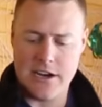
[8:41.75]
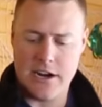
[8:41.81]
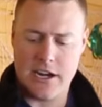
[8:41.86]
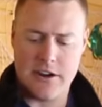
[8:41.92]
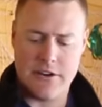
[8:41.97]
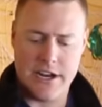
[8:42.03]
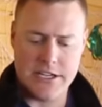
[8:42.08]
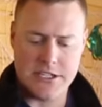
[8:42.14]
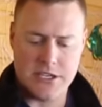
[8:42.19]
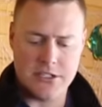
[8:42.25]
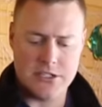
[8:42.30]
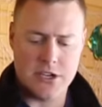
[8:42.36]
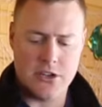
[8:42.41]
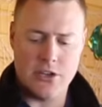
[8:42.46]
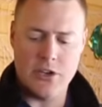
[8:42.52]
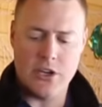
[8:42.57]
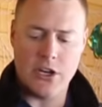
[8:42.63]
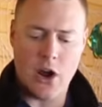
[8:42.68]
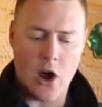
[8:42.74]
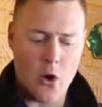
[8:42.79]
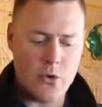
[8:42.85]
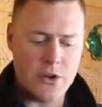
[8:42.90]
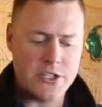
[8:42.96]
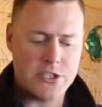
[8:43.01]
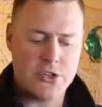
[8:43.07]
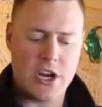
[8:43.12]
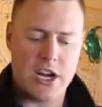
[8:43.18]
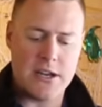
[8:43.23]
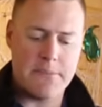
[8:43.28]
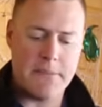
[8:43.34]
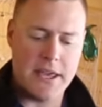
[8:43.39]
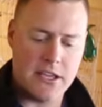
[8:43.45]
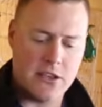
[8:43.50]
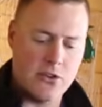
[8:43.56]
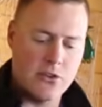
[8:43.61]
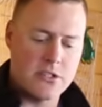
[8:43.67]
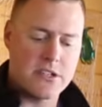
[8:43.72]
decoration. So you can always try to
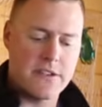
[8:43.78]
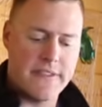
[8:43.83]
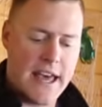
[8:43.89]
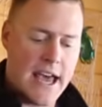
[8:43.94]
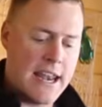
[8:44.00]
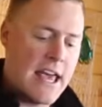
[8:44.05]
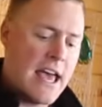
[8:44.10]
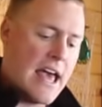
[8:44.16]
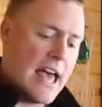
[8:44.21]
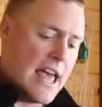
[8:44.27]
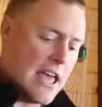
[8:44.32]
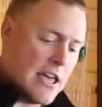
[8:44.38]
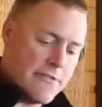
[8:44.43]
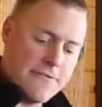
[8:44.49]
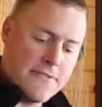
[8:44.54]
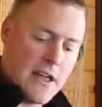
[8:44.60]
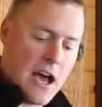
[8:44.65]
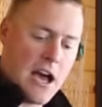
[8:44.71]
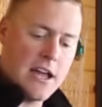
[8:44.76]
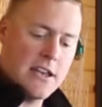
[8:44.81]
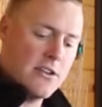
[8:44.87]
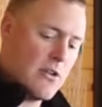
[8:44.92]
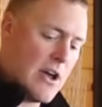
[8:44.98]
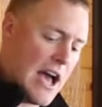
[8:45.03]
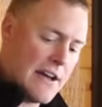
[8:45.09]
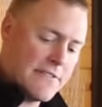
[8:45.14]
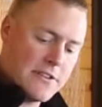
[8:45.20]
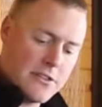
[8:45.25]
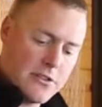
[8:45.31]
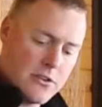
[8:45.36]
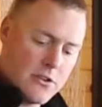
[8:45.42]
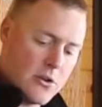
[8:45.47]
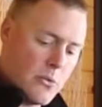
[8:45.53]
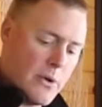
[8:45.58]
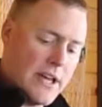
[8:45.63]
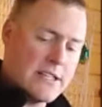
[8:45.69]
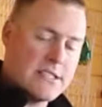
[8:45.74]
make use of that. If not, and you have to throw
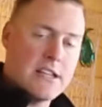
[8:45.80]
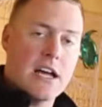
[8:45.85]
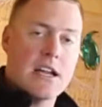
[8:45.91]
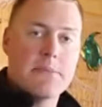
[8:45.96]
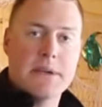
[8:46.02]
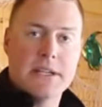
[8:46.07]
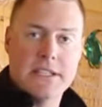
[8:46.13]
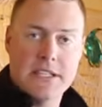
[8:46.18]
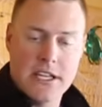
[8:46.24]
it away, it's not a big